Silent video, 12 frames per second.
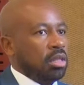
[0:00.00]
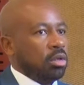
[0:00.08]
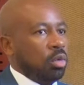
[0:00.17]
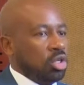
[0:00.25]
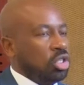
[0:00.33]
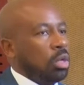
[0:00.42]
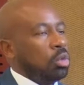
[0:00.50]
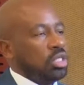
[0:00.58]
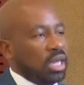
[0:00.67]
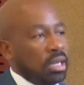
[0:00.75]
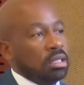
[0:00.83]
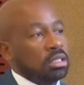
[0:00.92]
and the question that we
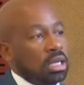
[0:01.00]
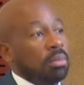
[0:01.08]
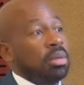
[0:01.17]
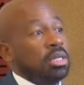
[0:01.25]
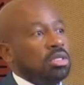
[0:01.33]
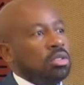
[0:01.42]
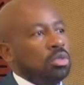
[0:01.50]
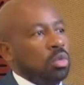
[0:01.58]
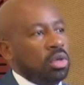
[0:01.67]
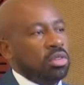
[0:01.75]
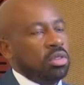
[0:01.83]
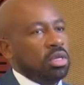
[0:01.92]
challenge companies
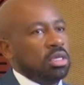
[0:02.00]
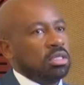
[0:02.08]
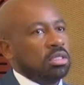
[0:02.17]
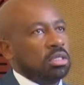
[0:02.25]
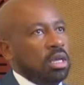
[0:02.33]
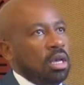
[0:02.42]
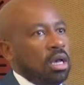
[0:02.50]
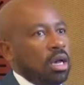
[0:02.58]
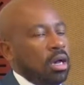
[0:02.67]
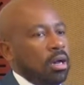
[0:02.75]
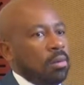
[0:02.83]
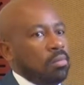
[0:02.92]
with is
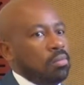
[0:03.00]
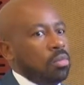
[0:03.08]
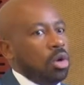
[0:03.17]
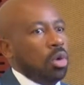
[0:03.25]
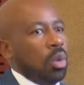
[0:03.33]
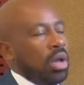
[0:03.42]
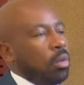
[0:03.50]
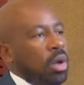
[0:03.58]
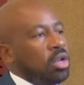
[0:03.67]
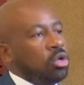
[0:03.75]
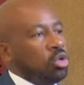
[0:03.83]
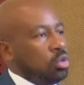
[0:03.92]
um, why,
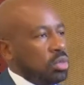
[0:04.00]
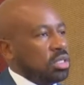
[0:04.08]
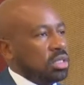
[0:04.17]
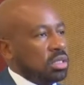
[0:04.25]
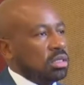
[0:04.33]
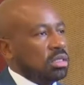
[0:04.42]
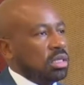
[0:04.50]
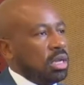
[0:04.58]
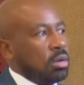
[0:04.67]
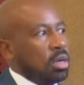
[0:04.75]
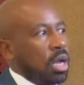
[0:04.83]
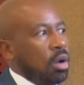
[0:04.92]
why, do you do business?
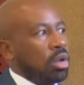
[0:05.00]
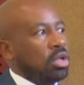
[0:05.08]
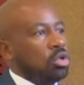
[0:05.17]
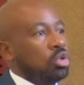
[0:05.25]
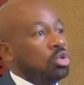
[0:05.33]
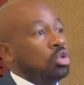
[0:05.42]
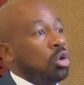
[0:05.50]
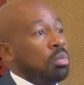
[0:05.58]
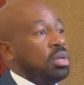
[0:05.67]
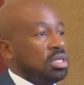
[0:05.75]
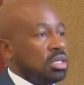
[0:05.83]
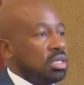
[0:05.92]
And how can you use your
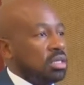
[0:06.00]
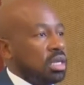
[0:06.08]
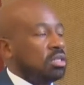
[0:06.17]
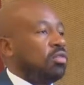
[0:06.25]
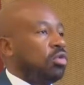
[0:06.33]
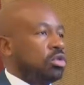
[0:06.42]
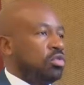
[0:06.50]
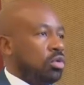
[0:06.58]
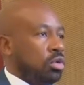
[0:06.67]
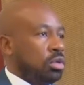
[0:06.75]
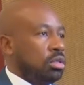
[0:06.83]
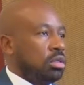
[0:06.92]
business as a force for
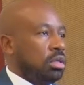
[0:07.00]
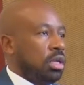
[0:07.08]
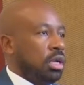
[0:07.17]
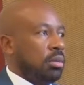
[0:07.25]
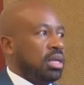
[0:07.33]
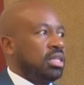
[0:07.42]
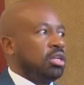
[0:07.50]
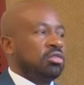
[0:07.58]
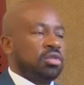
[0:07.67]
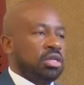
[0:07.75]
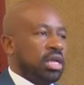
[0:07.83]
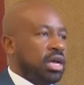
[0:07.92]
good? Um, at the end
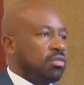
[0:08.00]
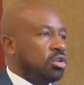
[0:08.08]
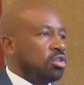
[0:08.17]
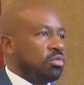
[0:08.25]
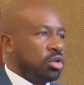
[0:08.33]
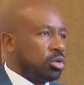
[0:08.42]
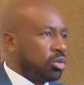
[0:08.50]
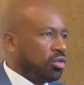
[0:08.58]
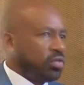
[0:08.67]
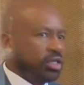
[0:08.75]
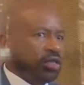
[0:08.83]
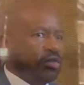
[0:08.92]
of the day, after you've made your profits,